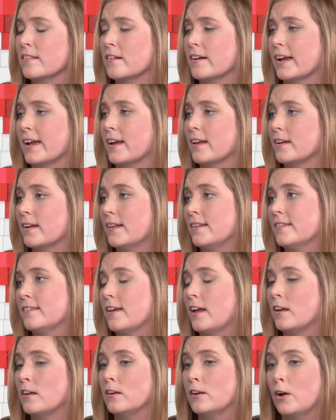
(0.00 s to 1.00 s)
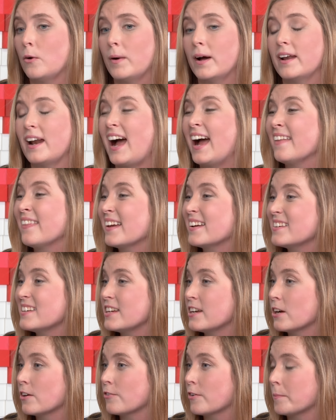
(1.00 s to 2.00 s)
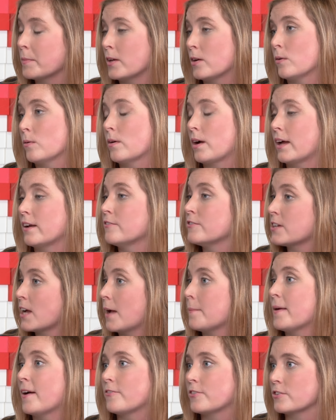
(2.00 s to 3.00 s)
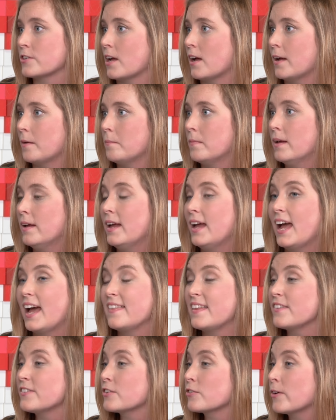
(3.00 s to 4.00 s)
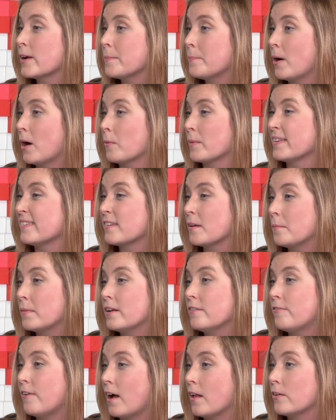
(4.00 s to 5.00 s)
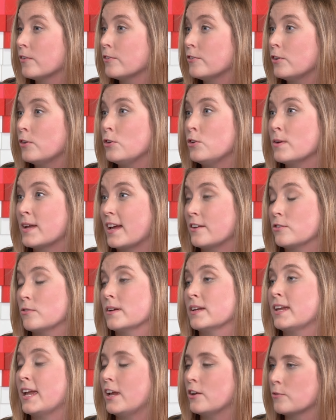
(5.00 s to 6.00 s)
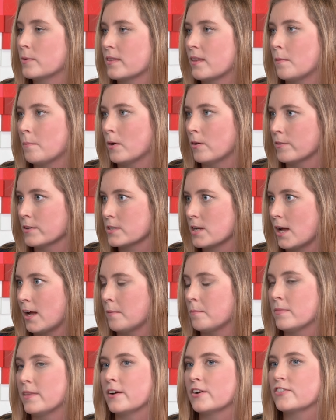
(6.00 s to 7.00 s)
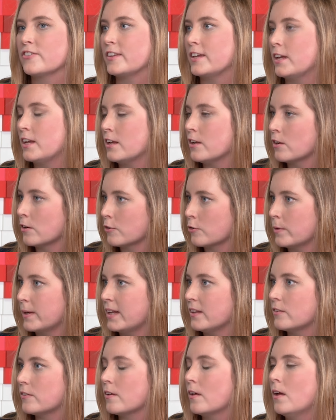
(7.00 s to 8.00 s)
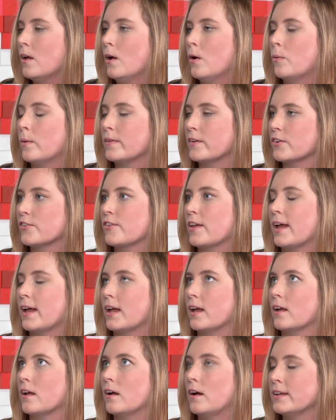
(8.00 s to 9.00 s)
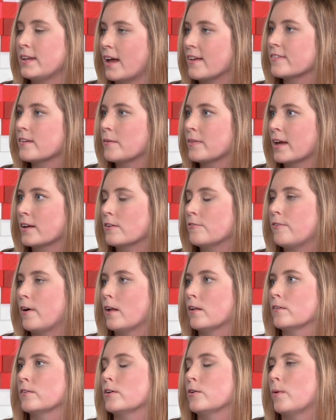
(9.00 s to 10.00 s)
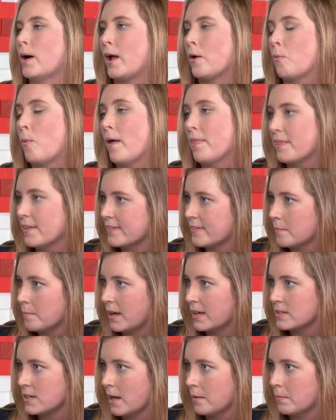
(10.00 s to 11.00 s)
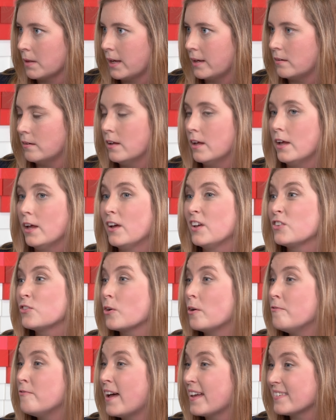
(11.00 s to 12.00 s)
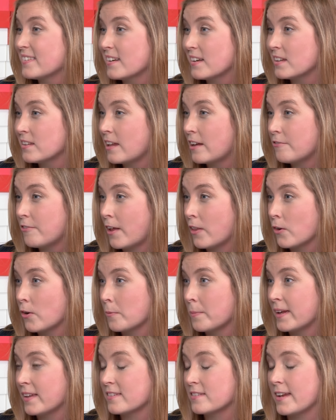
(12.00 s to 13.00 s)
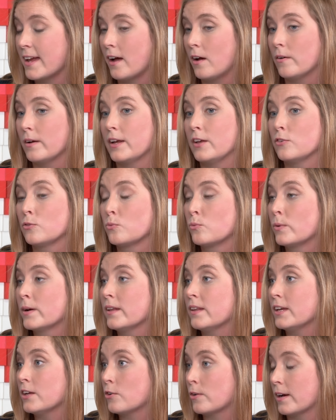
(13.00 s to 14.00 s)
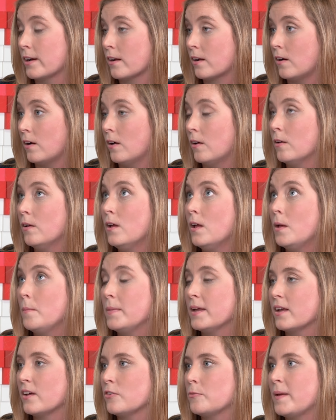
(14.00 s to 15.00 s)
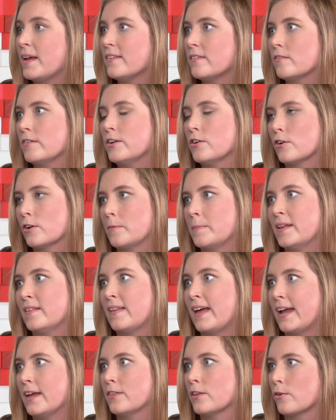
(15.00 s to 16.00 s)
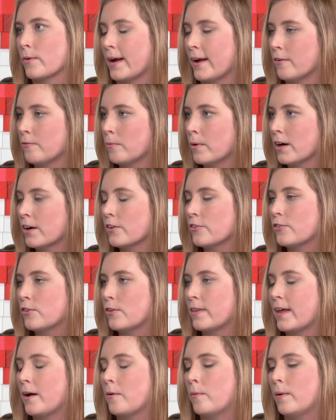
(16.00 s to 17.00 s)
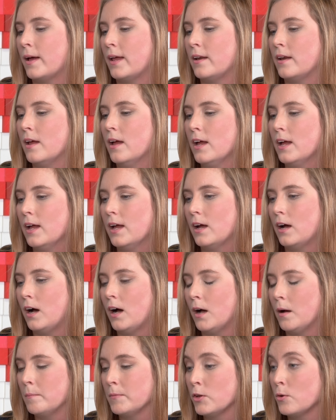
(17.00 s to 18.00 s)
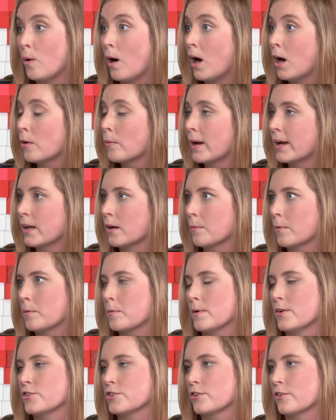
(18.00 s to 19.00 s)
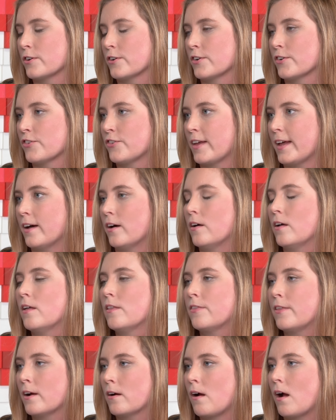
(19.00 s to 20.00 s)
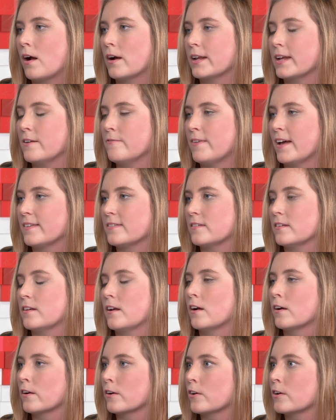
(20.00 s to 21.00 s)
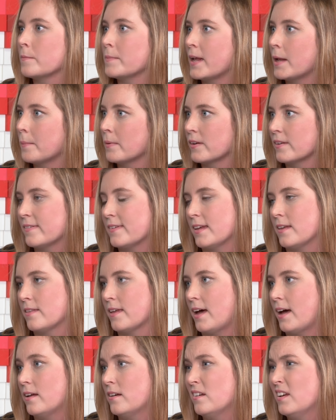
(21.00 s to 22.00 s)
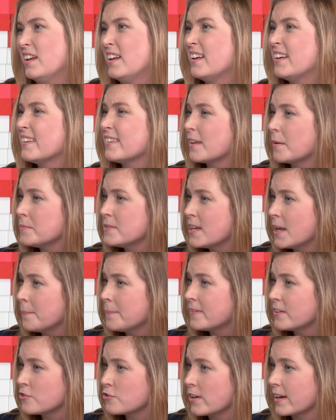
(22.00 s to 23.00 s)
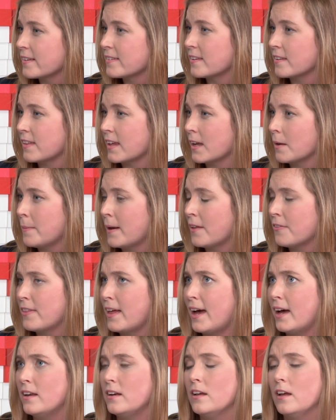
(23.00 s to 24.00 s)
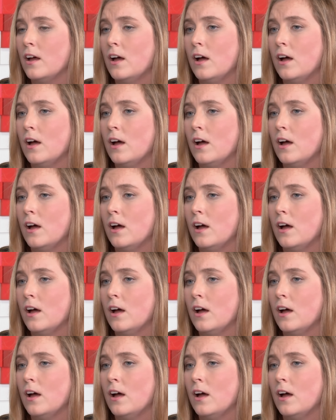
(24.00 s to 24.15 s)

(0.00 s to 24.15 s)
their hand and saying, you know what, I'd like to hear from you kind of time after time. And that's the great part. When somebody follows you, you get to engage with them over time. They're seeing your tweets when they're saying, yes, I'd like to follow you. I want this in my timeline. So investing in that follower base now is really critical because basically you're going to be laying the groundwork so that when you are running a promotion or a sale, they're already invested and are going to be able to see that. Some tips and tricks to think about that